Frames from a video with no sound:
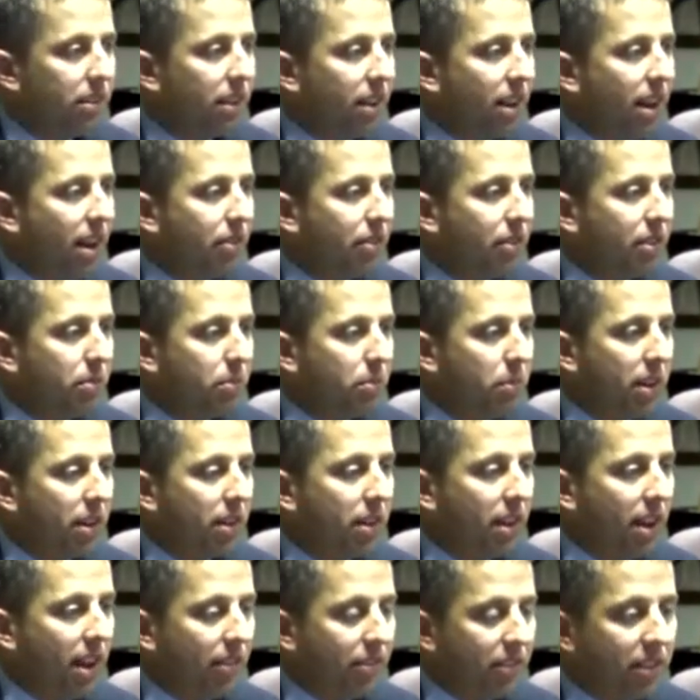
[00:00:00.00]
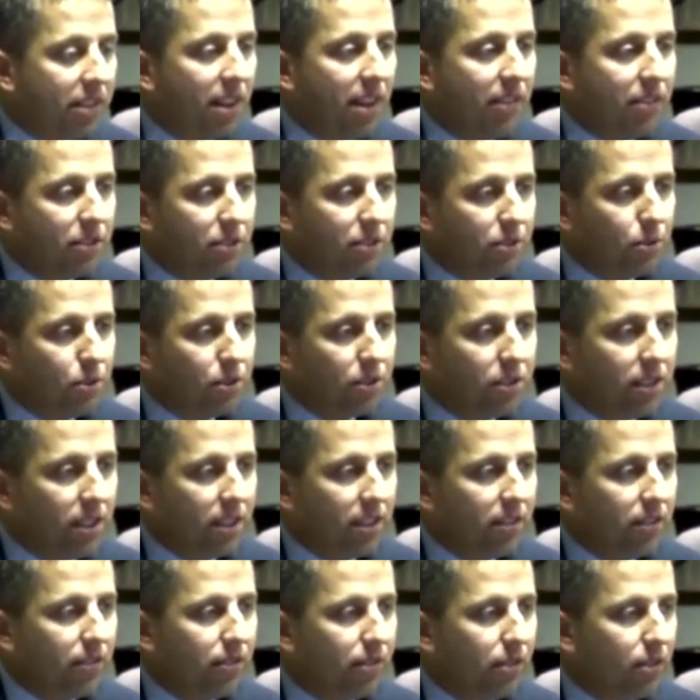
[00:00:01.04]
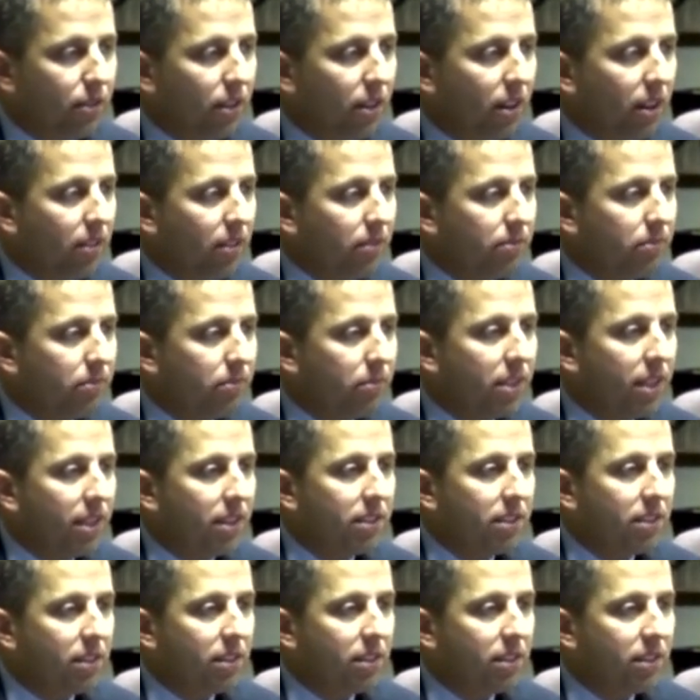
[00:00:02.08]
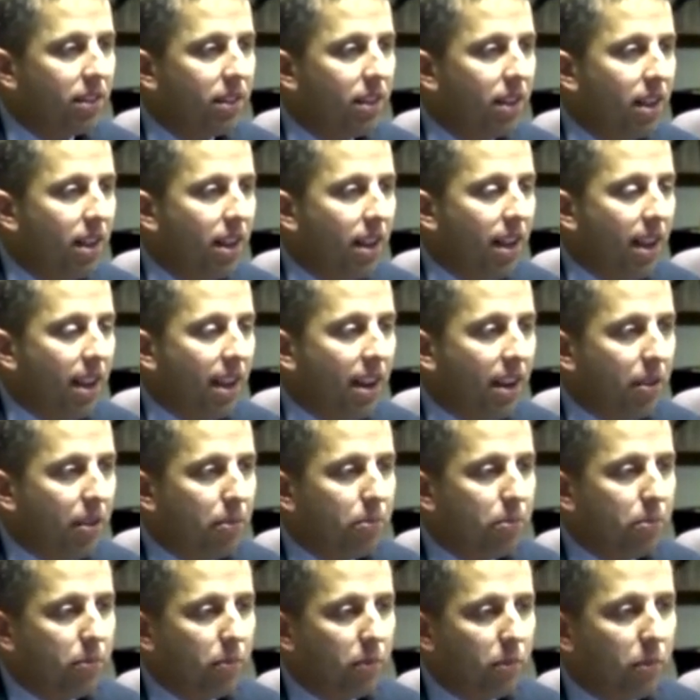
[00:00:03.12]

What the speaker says: to have the stool sent for testing, and it